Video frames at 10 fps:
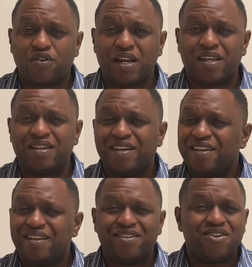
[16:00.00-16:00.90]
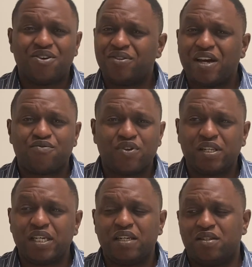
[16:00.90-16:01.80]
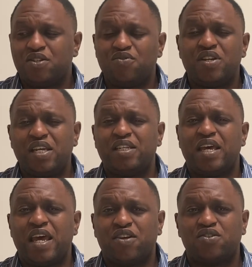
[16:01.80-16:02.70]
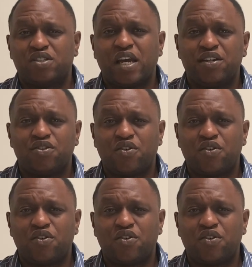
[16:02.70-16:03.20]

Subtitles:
No, not really. You need to exercise your credit cards.